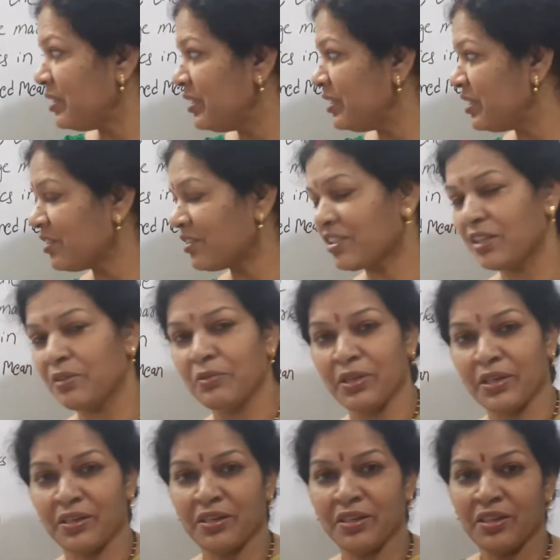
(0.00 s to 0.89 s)
it is
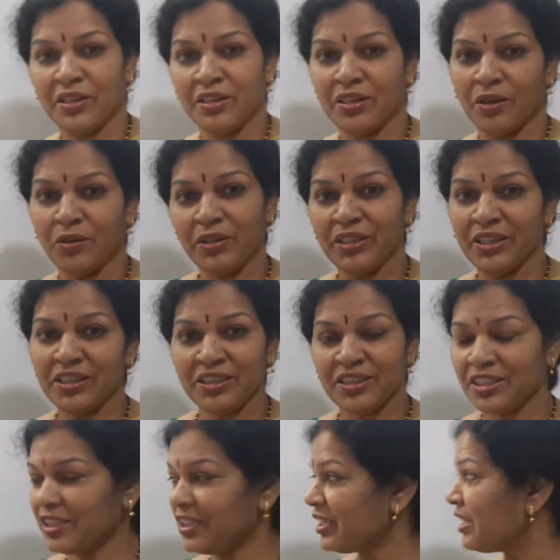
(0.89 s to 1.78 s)
given. Now here
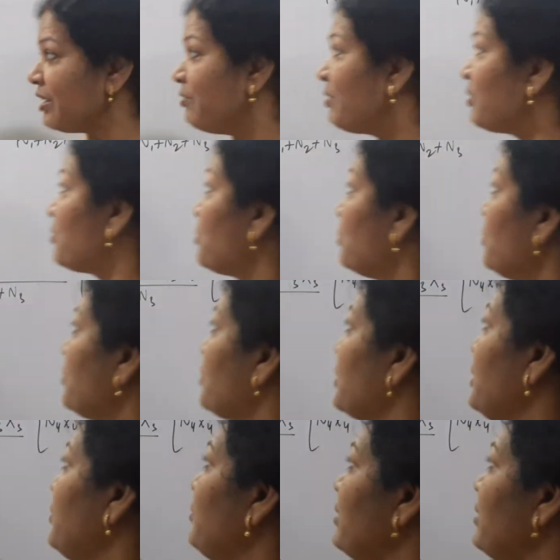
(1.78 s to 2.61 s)
3 given, so 3